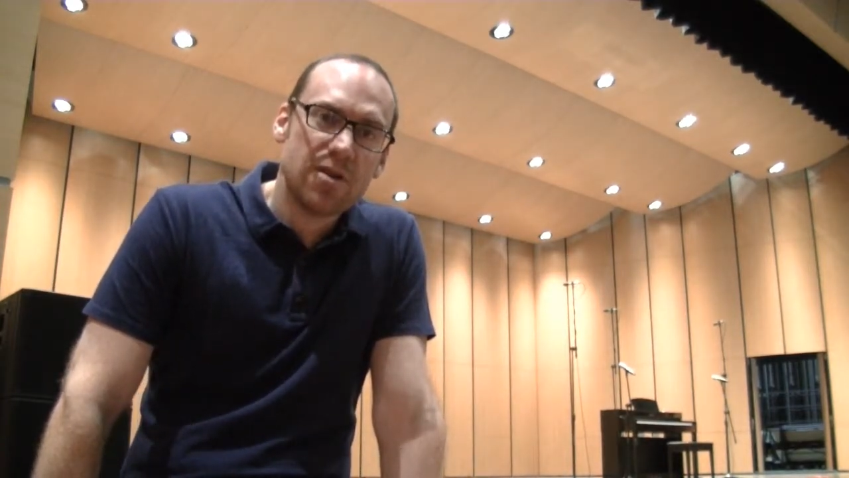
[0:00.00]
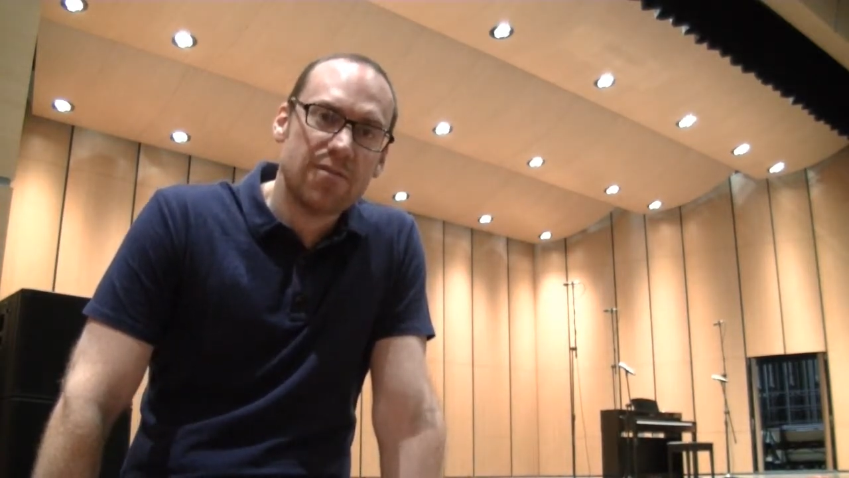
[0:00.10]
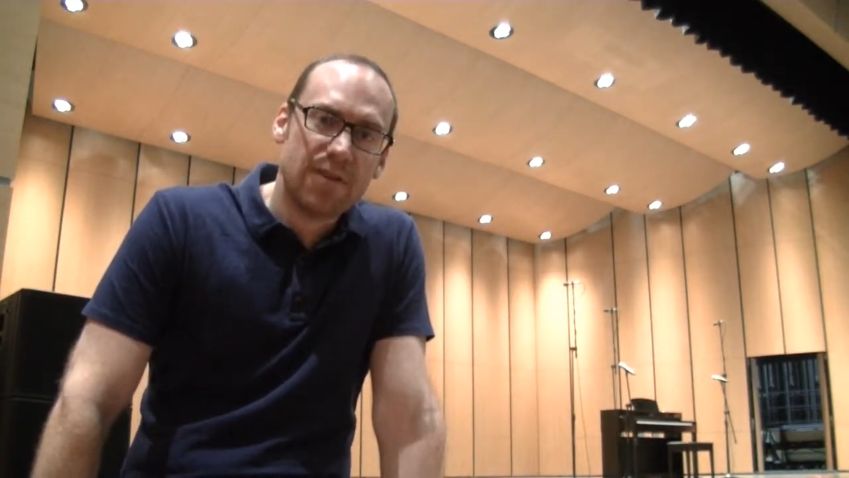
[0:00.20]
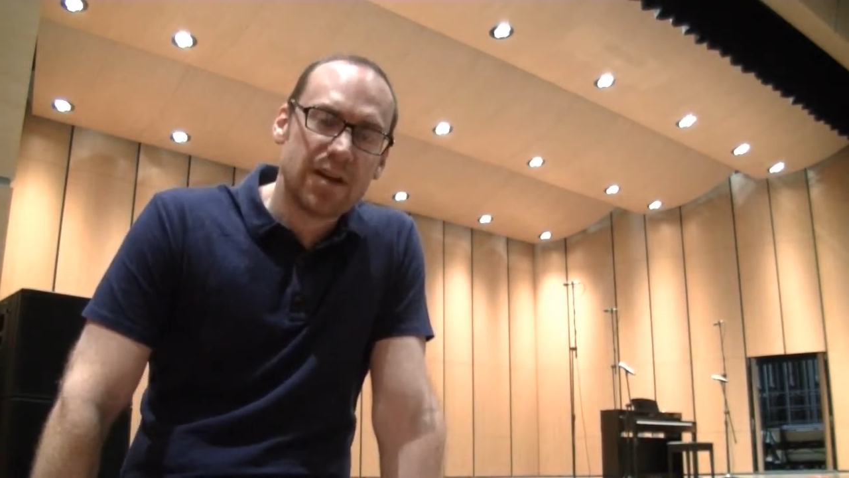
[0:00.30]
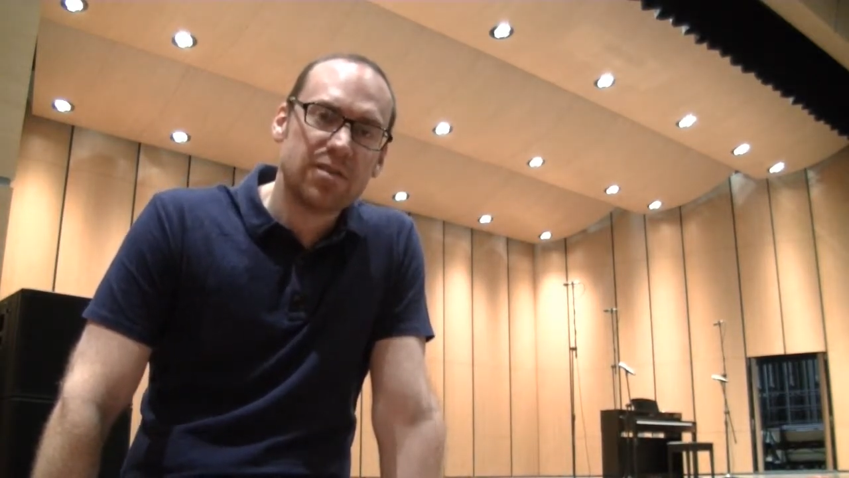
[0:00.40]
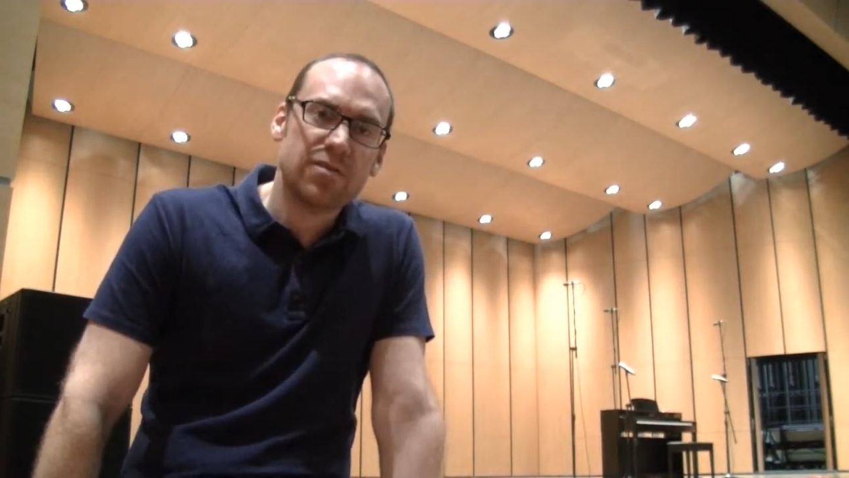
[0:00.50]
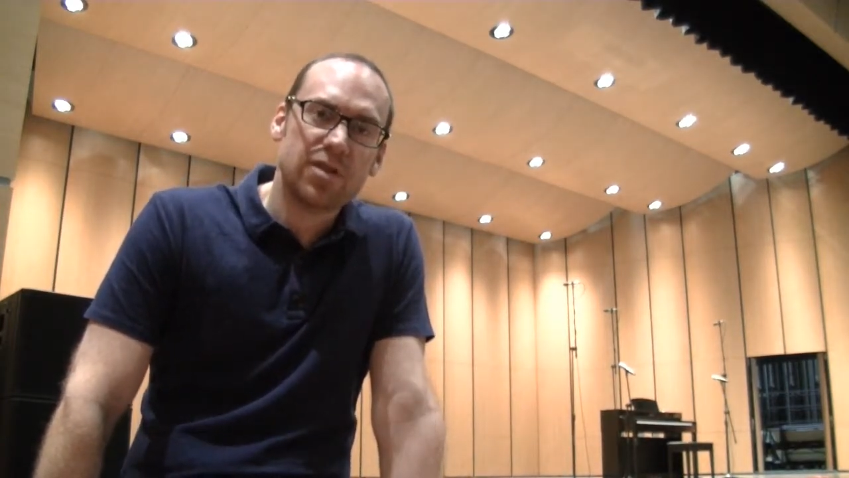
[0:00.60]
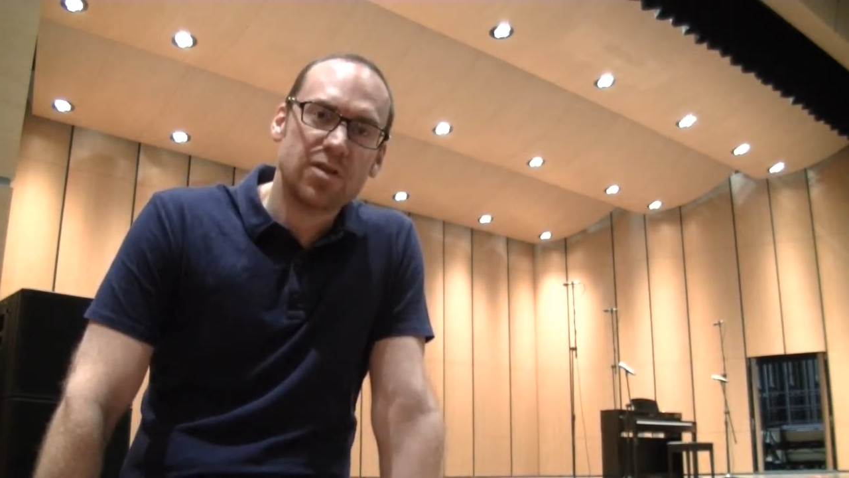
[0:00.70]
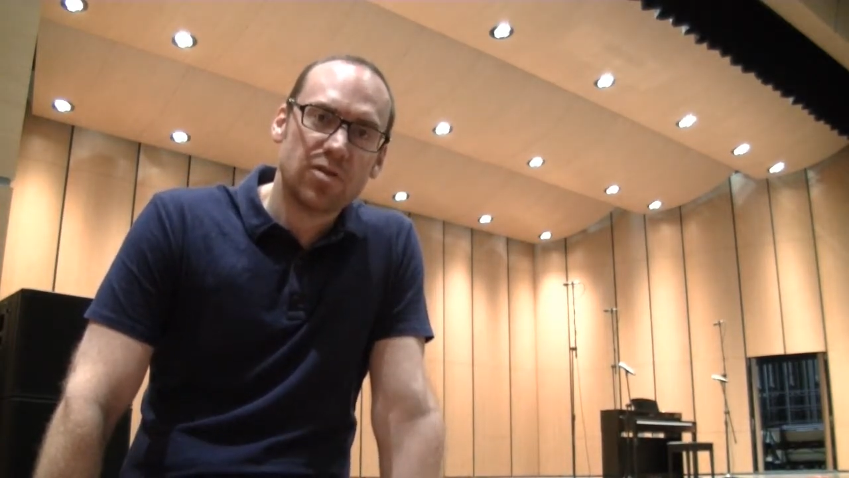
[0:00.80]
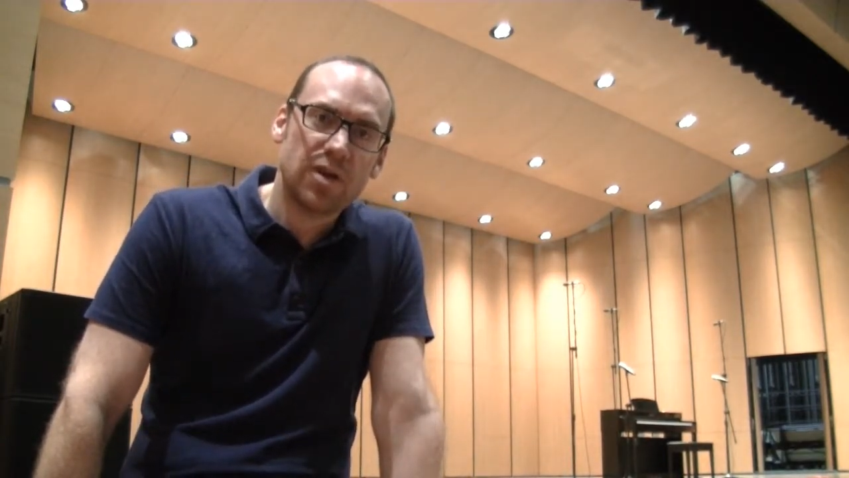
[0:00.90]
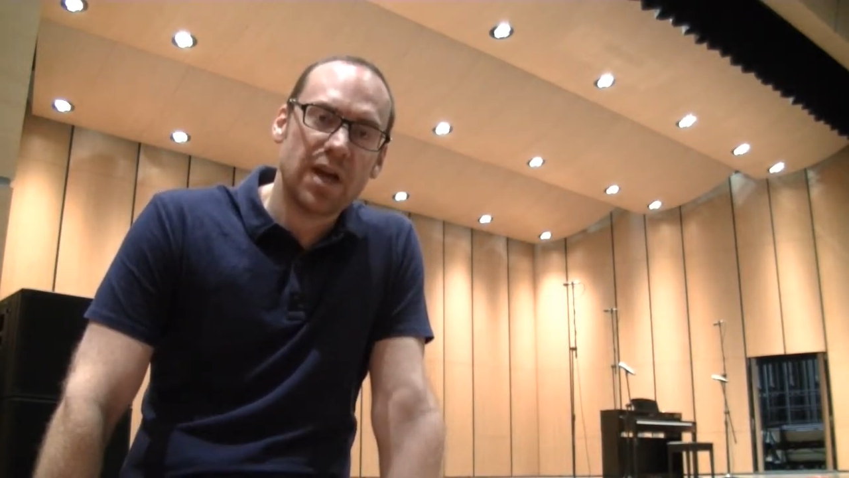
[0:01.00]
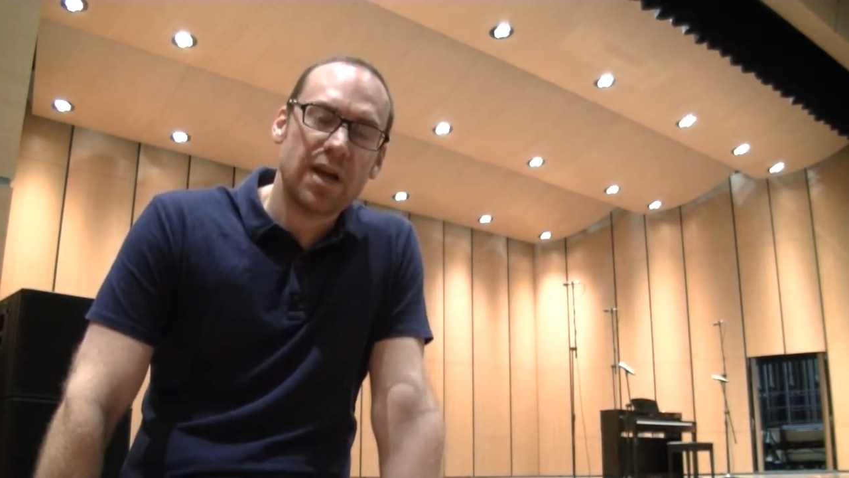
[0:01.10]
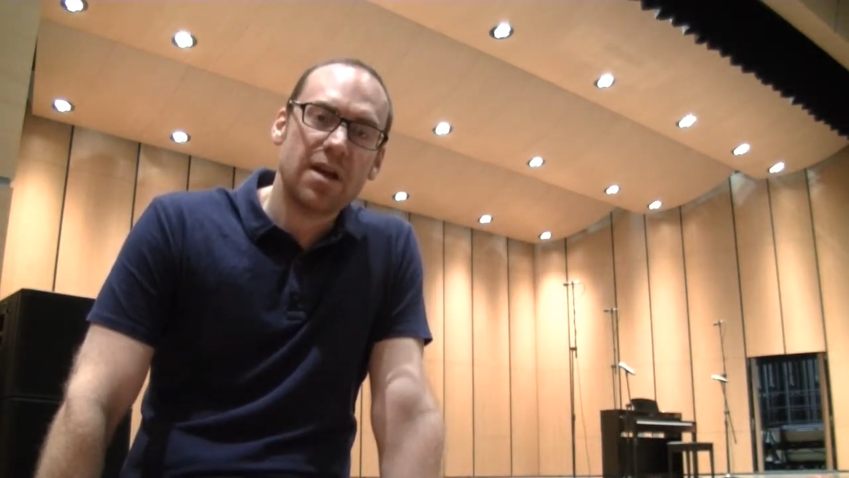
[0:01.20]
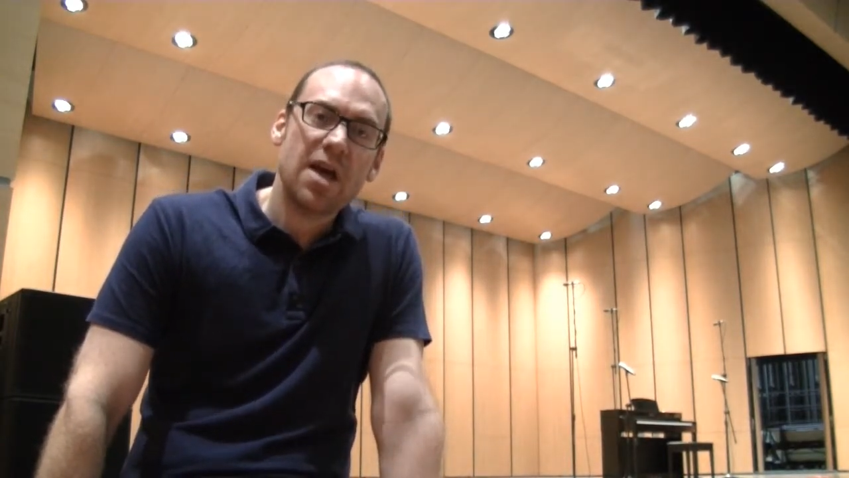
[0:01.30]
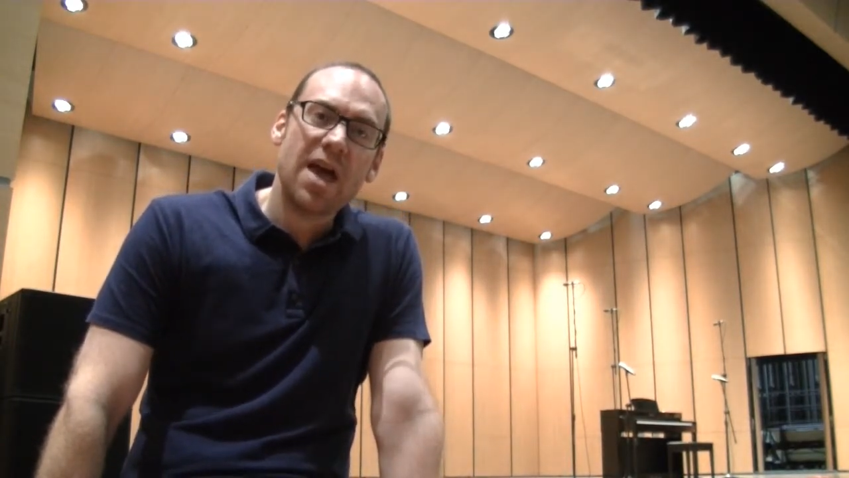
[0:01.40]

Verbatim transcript: effectively create